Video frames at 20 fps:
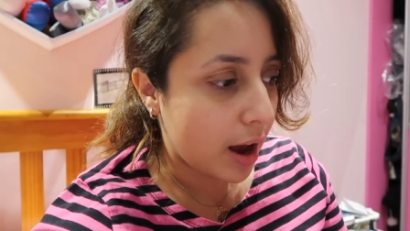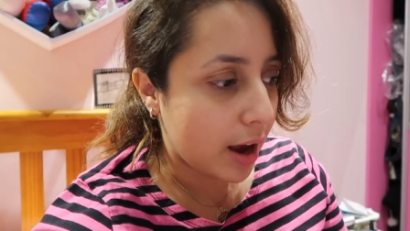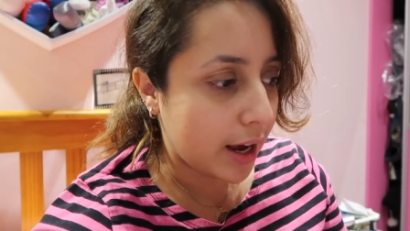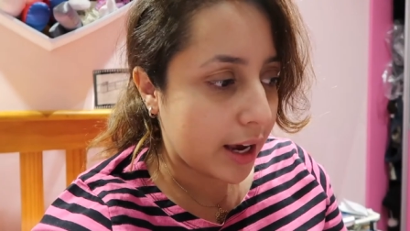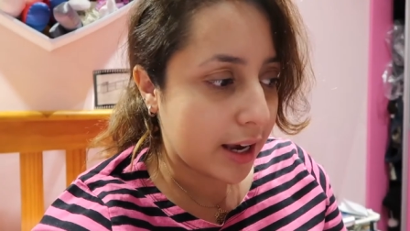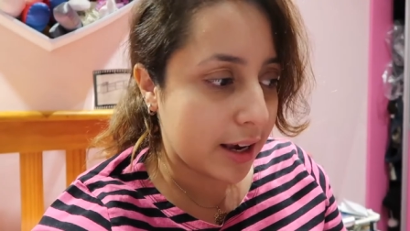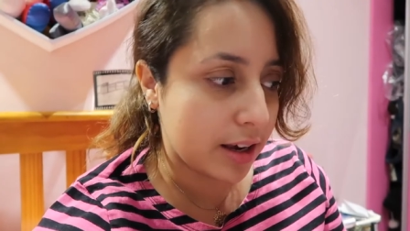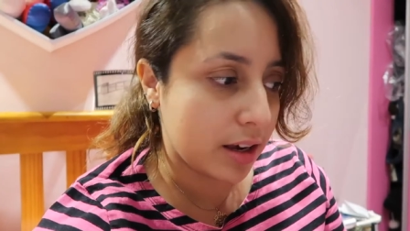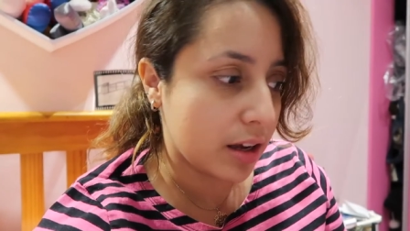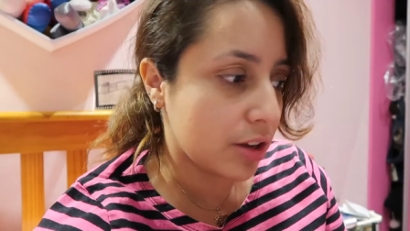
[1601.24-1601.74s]

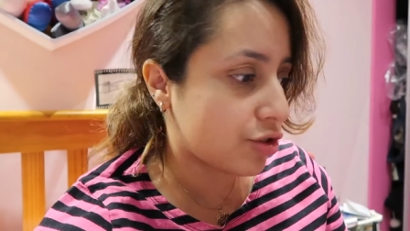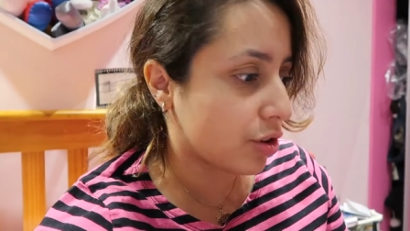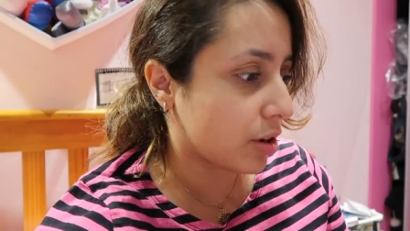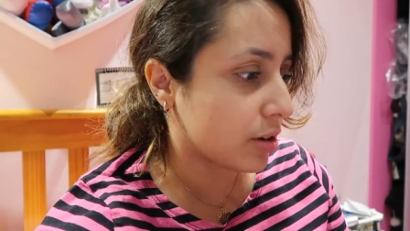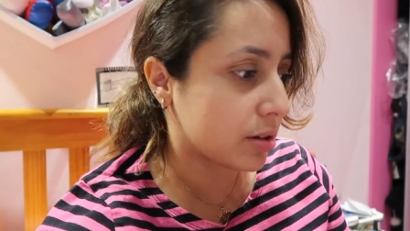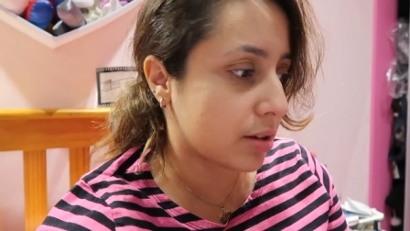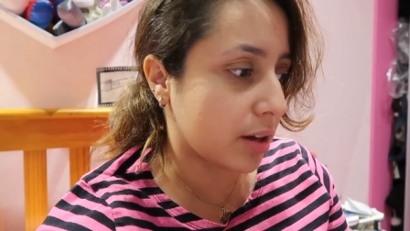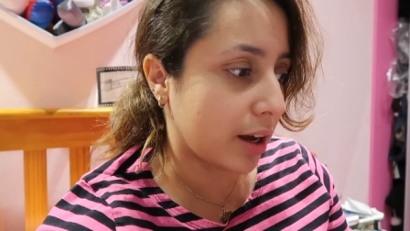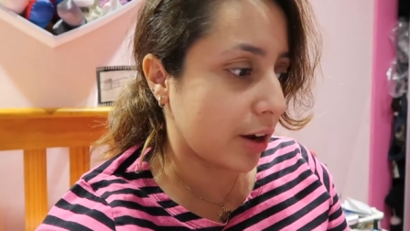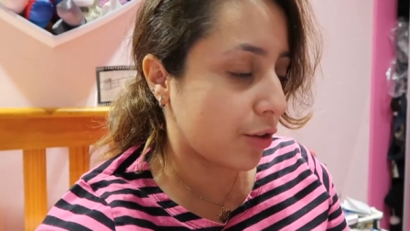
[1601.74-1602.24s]
He
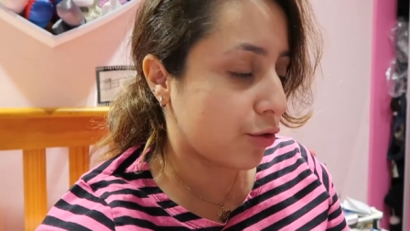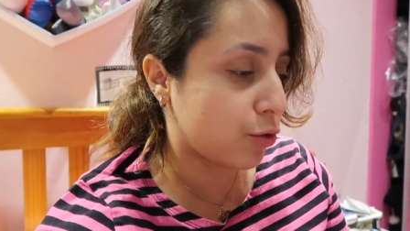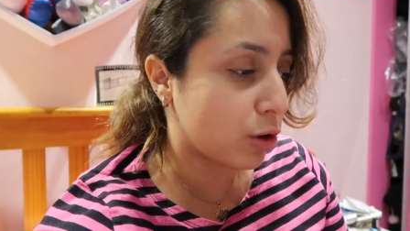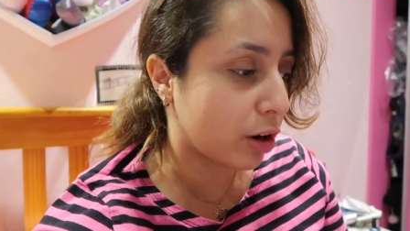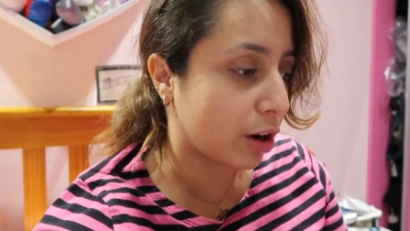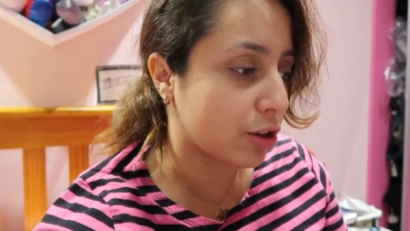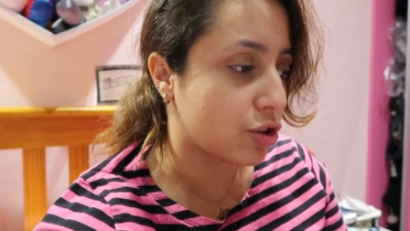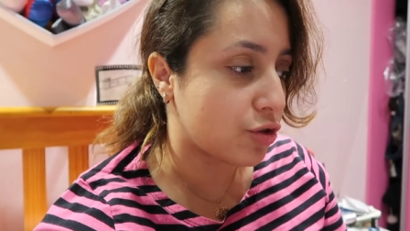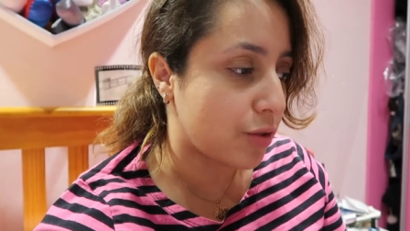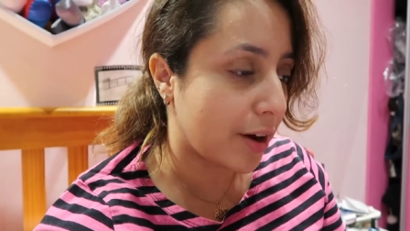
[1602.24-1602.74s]
just like
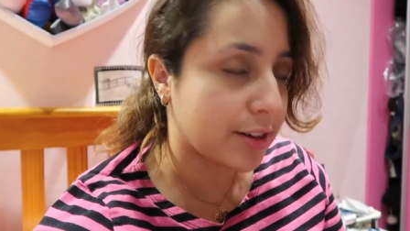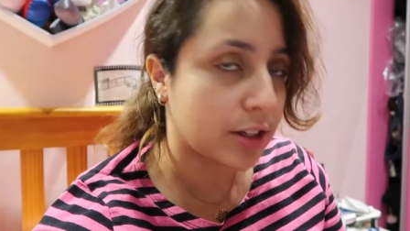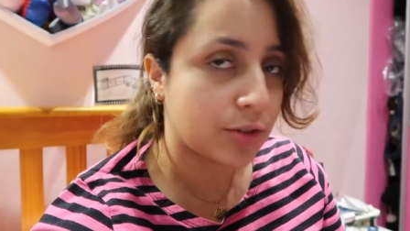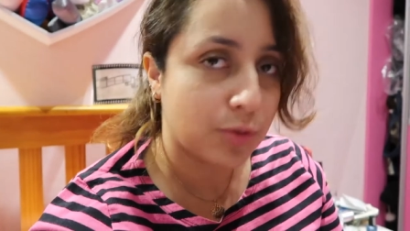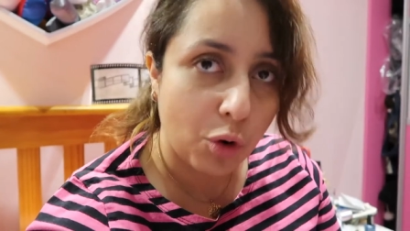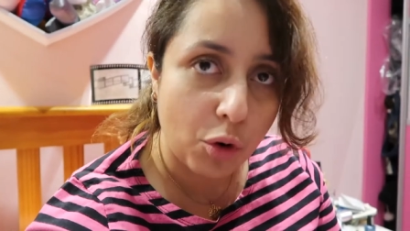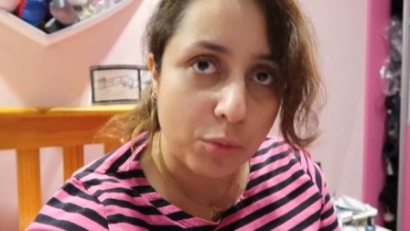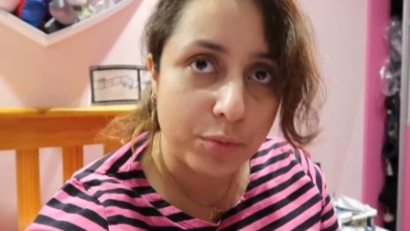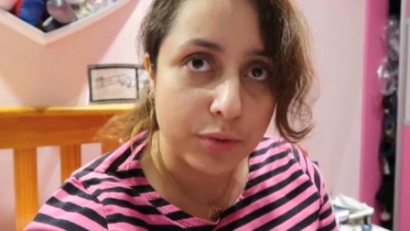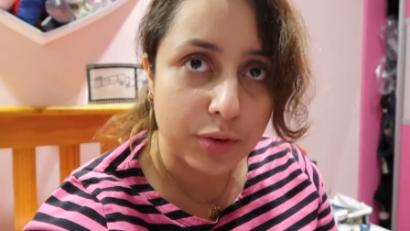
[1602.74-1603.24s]
full-on
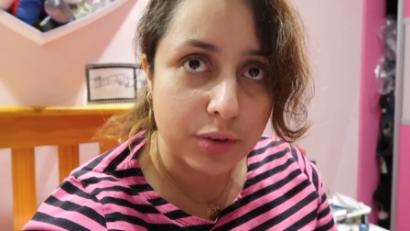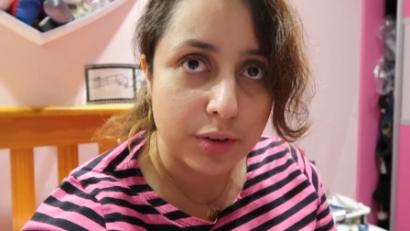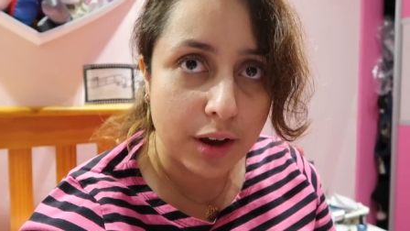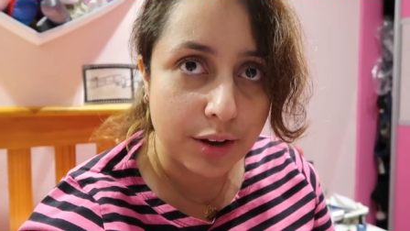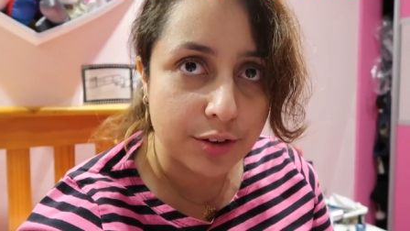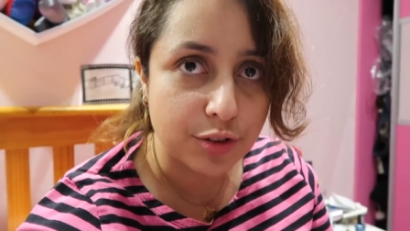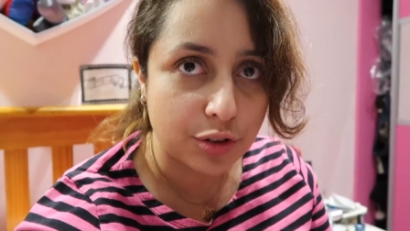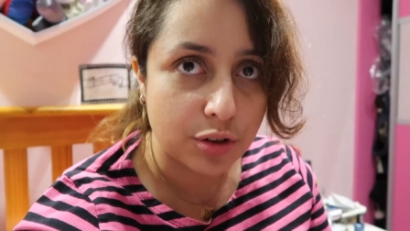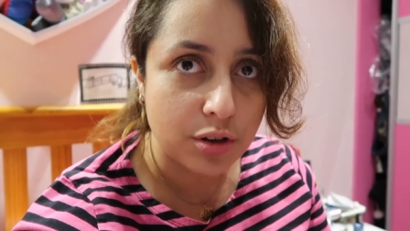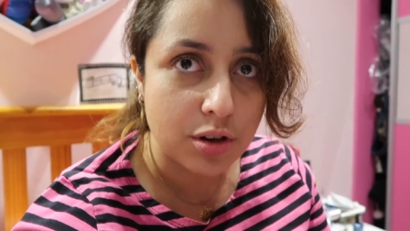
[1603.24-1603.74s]
transforms
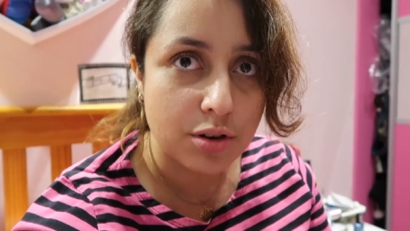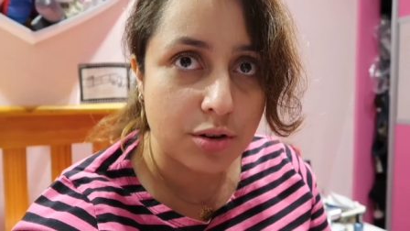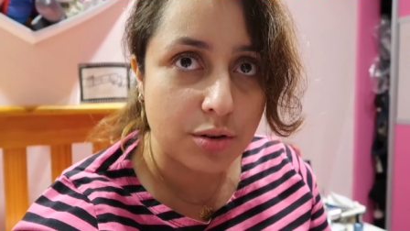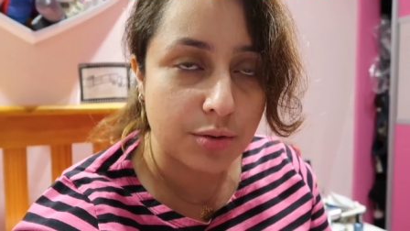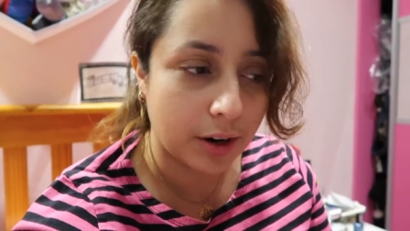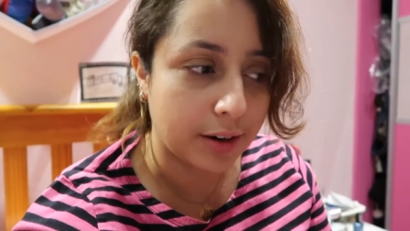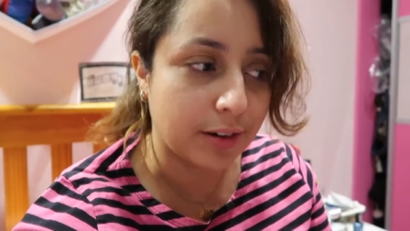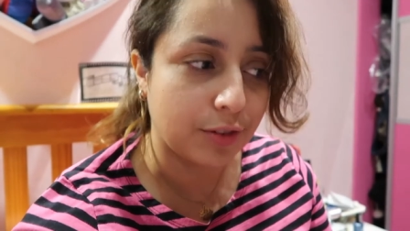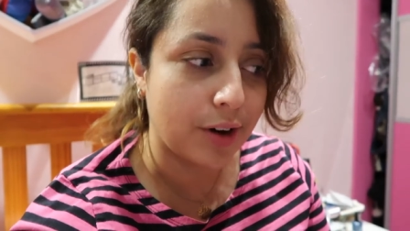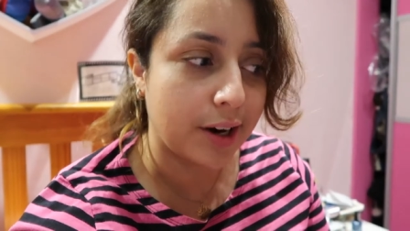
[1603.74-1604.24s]
into
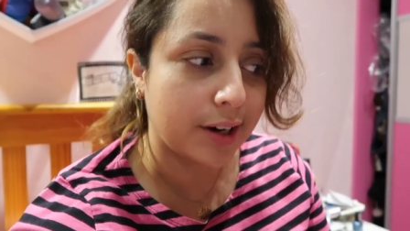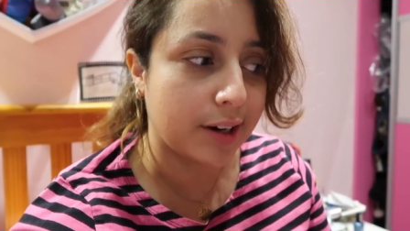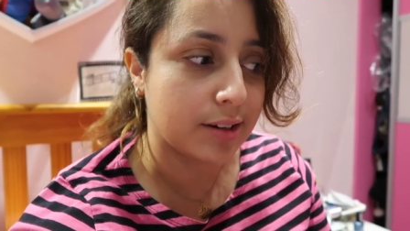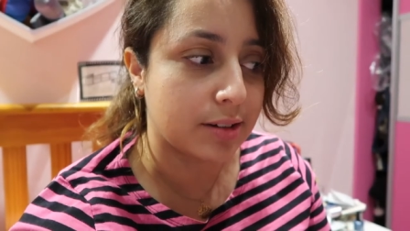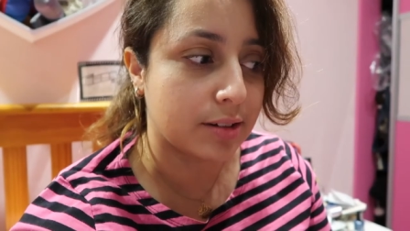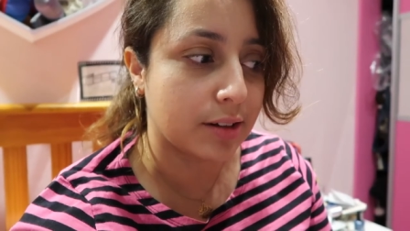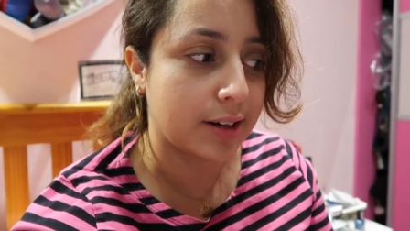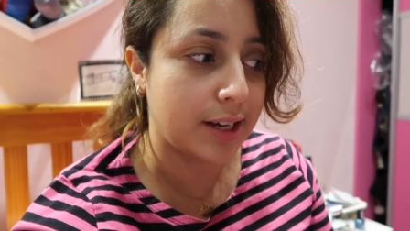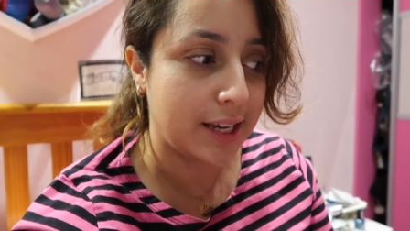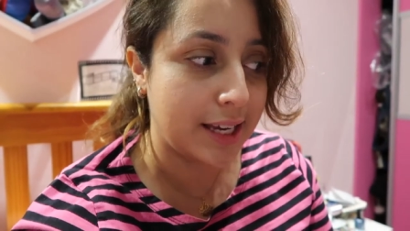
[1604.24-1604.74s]
Young
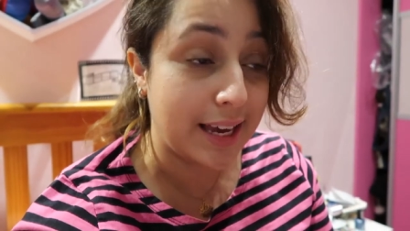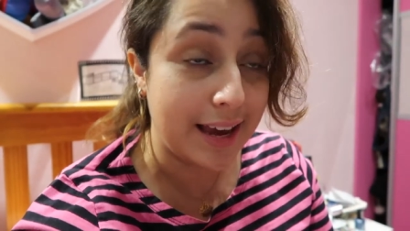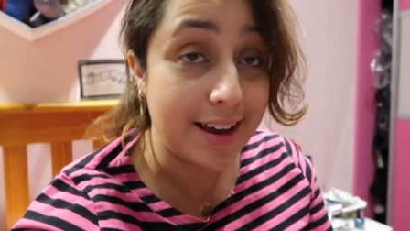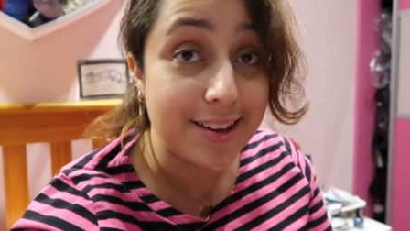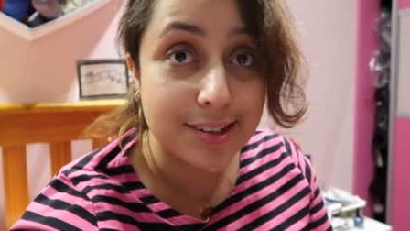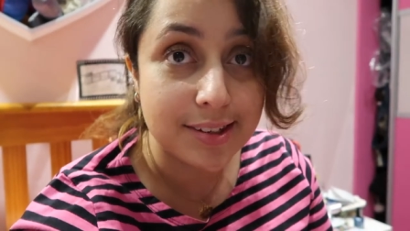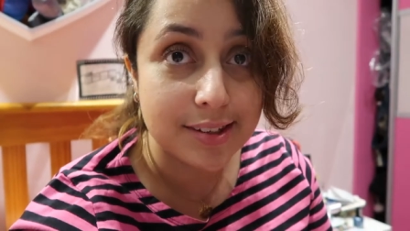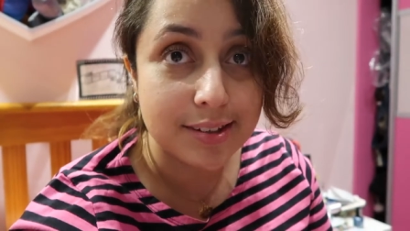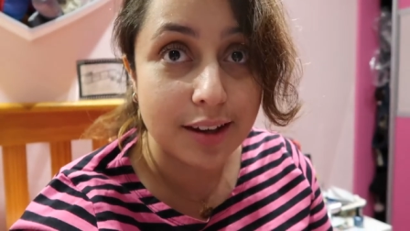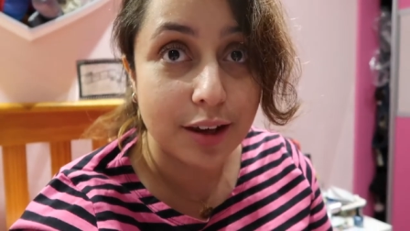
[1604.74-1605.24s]
Frankenstein. He
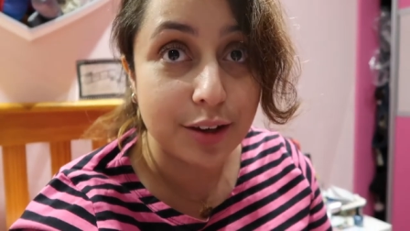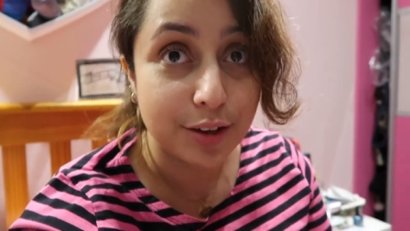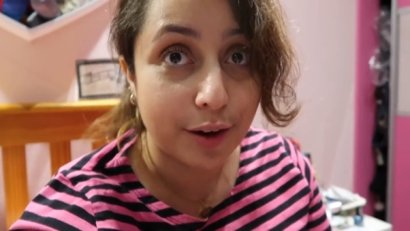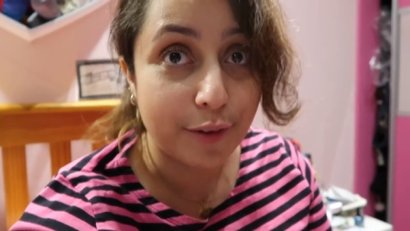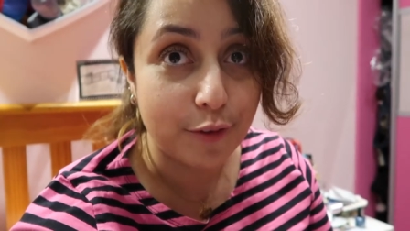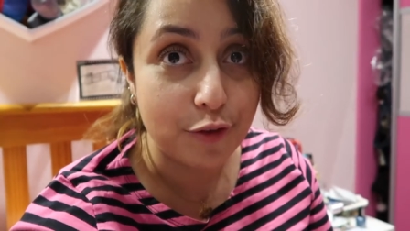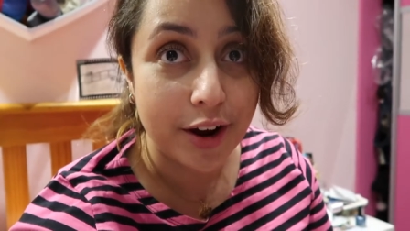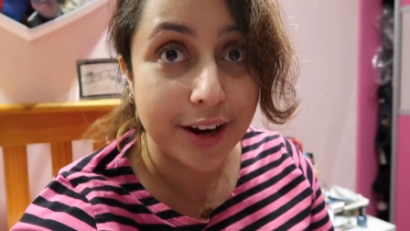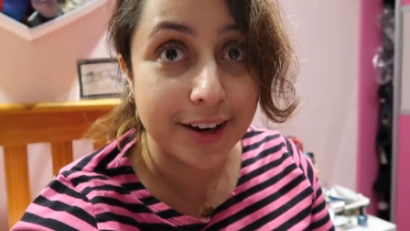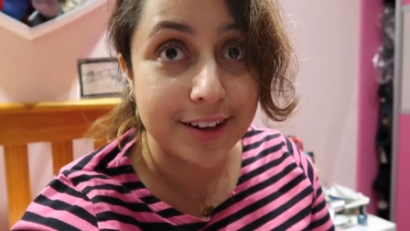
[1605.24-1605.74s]
is
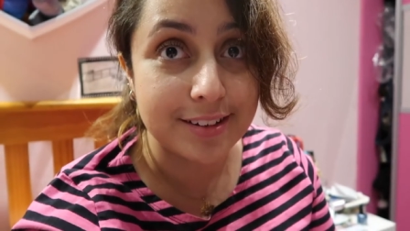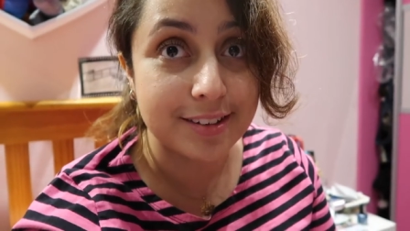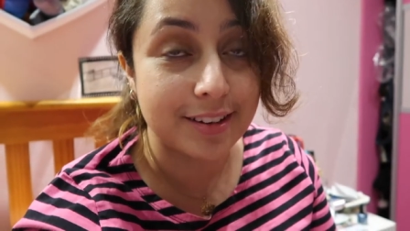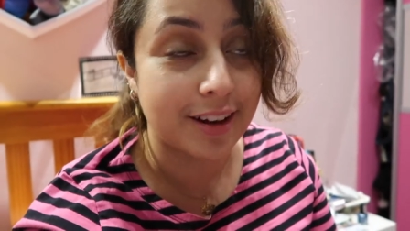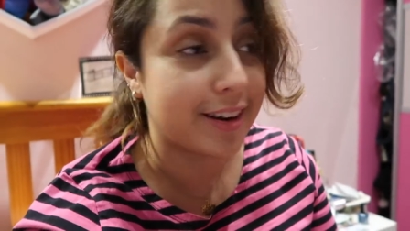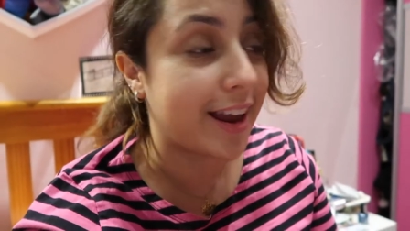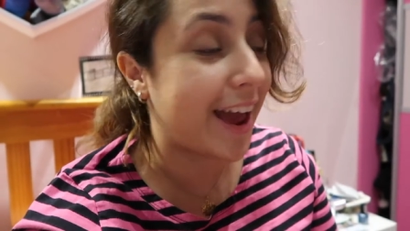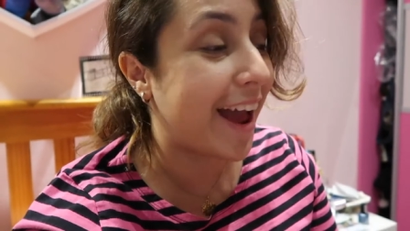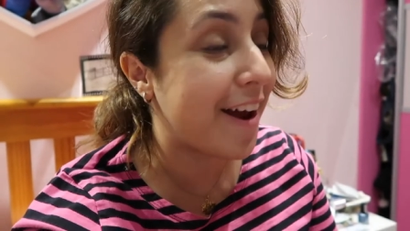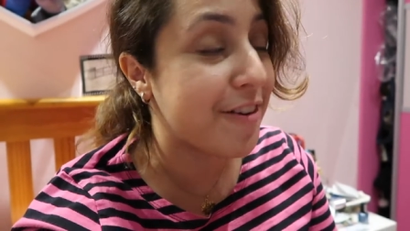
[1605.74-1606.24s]
Young Frankenstein.